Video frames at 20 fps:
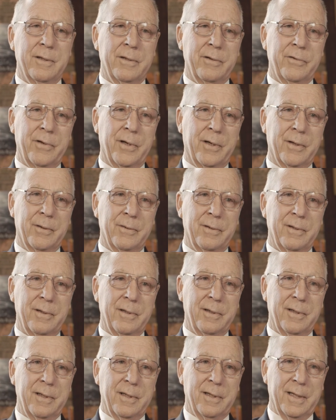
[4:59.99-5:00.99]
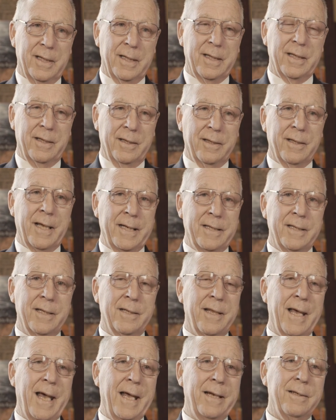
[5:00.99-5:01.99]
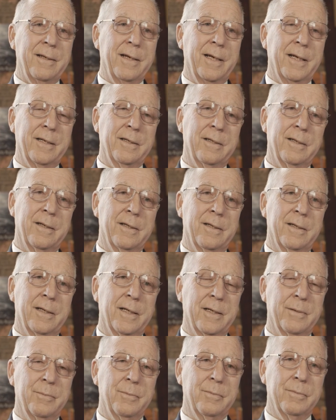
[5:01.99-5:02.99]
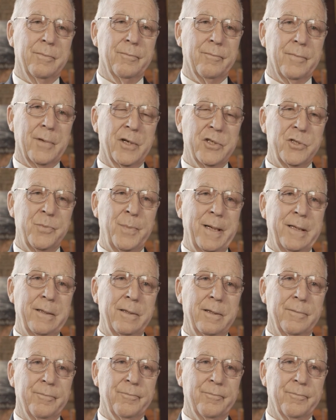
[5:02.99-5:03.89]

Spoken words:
So they did that, and I spent